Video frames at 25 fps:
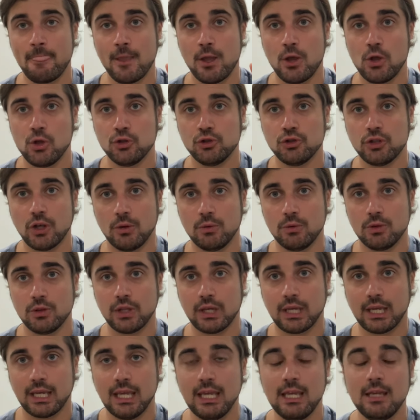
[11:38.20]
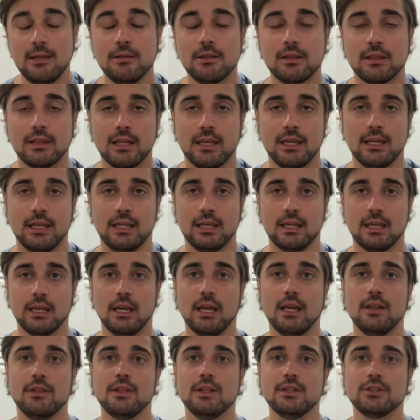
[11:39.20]
So the key thing,
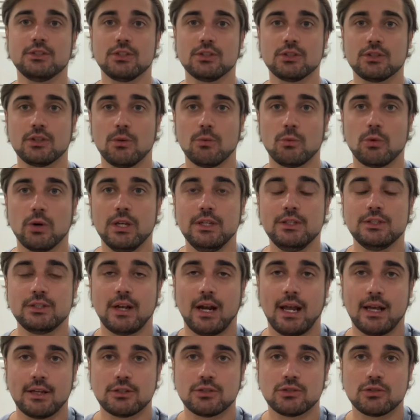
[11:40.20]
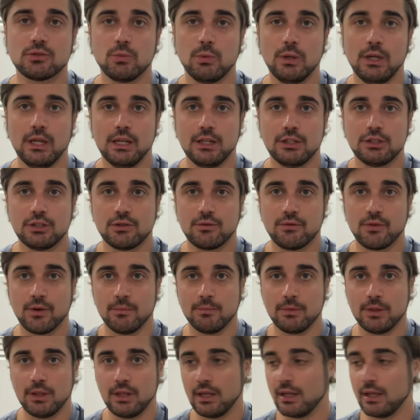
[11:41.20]
and this is the reason I switched from